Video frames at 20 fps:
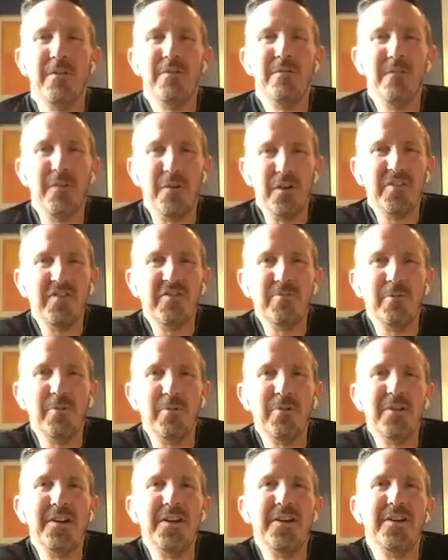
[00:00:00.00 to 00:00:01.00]
Reverse
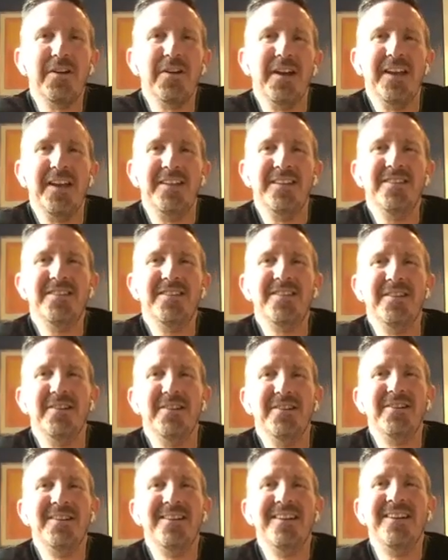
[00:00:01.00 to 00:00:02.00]
warrior in
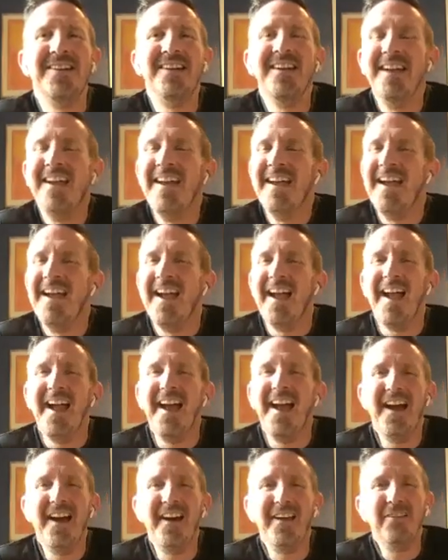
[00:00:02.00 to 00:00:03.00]
2.
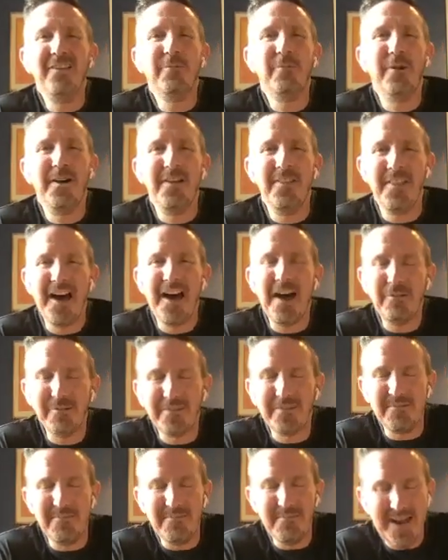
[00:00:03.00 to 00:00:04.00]
And 1. That
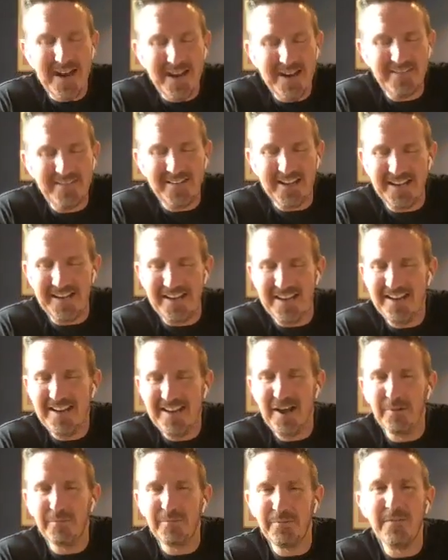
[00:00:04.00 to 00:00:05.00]
was amazing.
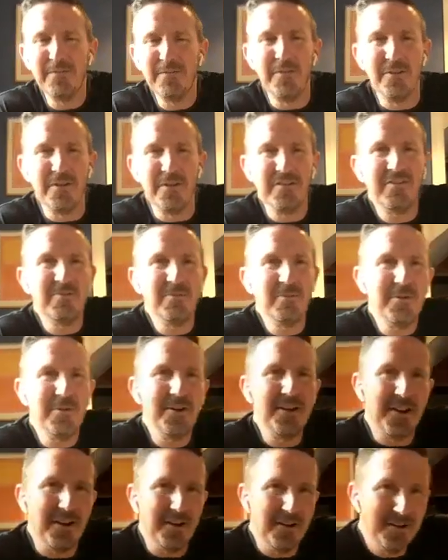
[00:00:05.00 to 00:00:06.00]
Inhale, reverse
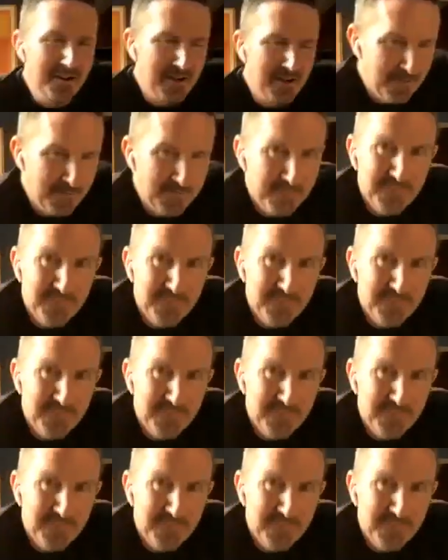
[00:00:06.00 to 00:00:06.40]
warrior.